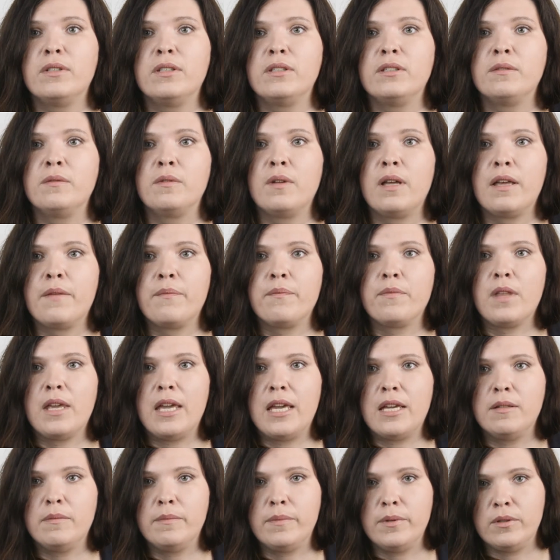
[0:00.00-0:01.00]
will
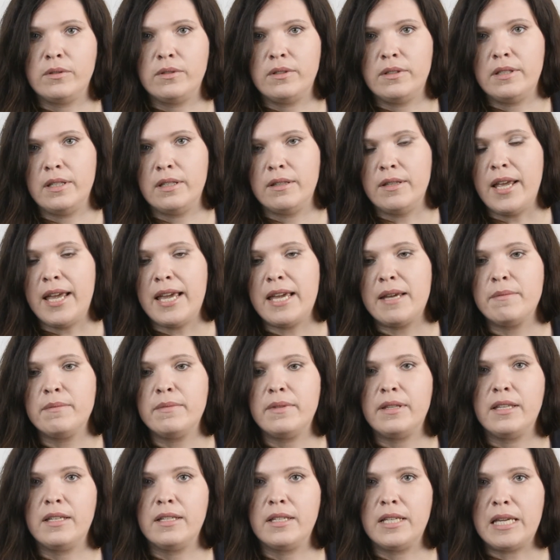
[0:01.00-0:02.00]
input the
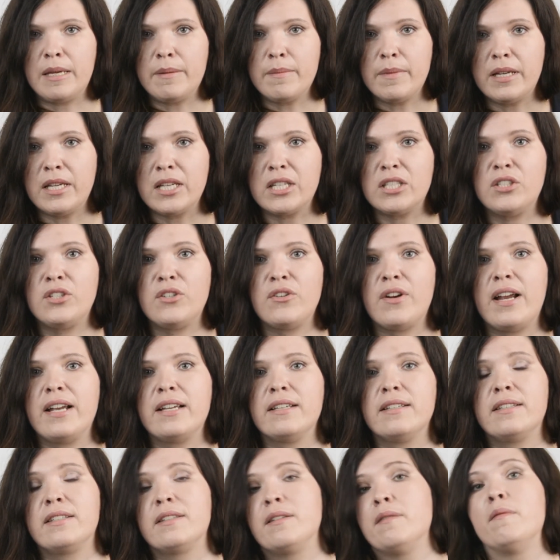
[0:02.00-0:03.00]
name, the email
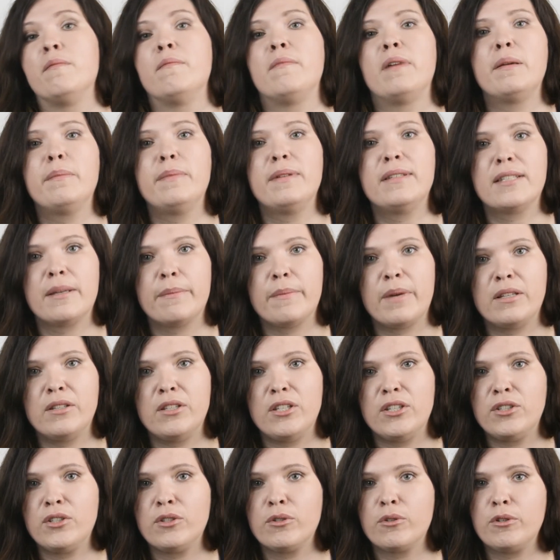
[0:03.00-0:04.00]
address, maybe some
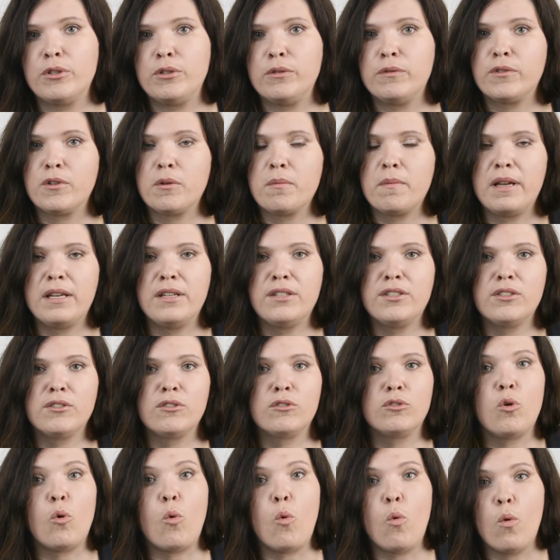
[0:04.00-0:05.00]
additional
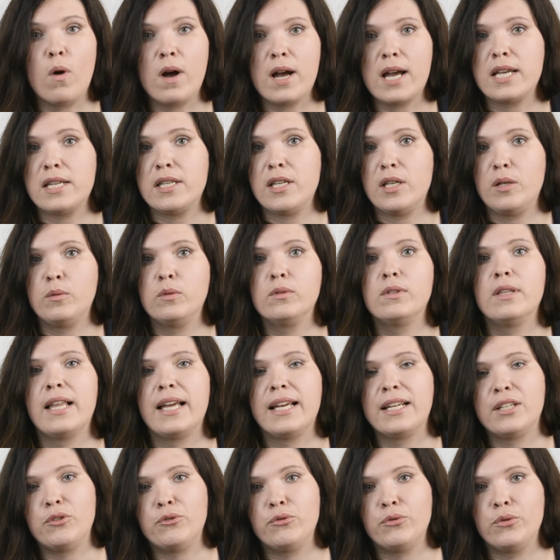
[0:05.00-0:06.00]
information on why they would
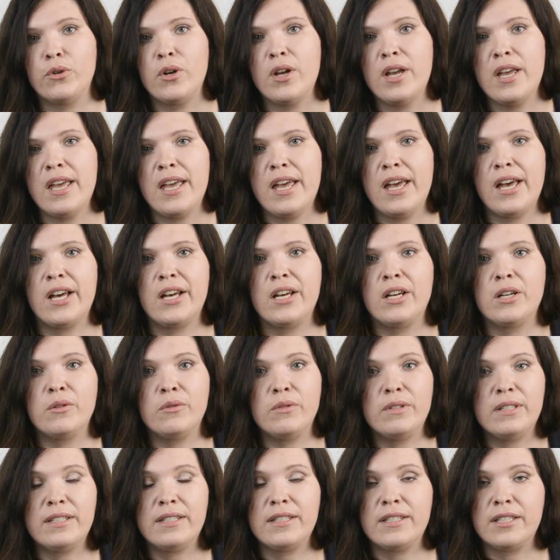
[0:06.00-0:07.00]
like to
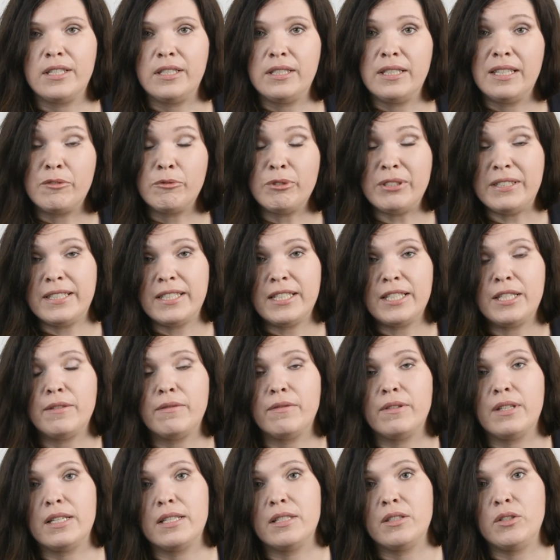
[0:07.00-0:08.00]

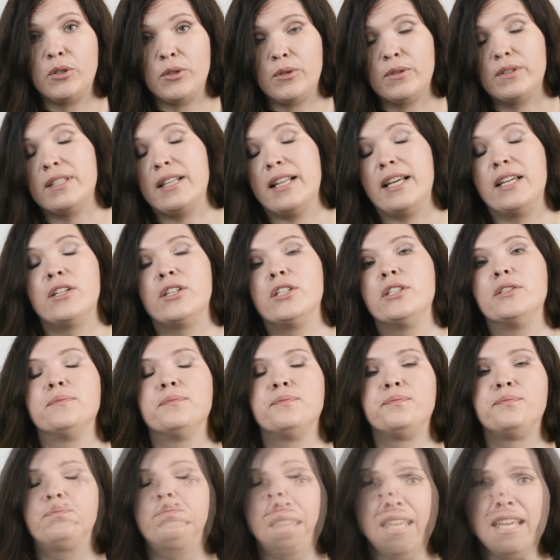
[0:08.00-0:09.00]
receive the newsletter.
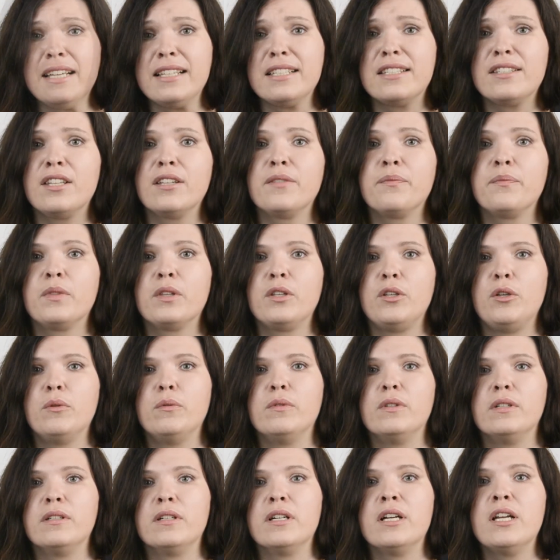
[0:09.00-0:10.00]
Next,
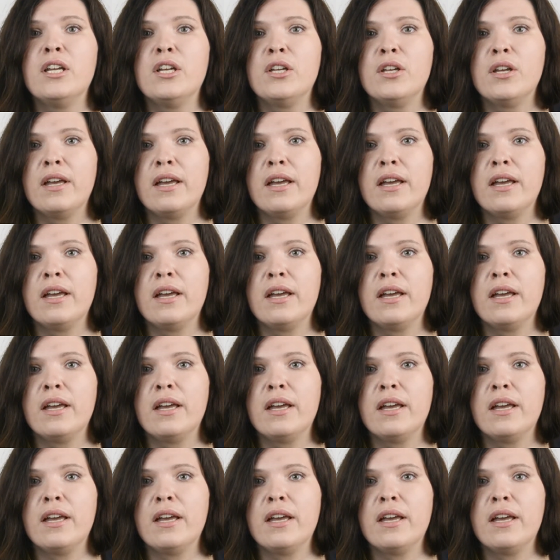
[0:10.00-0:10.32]
you will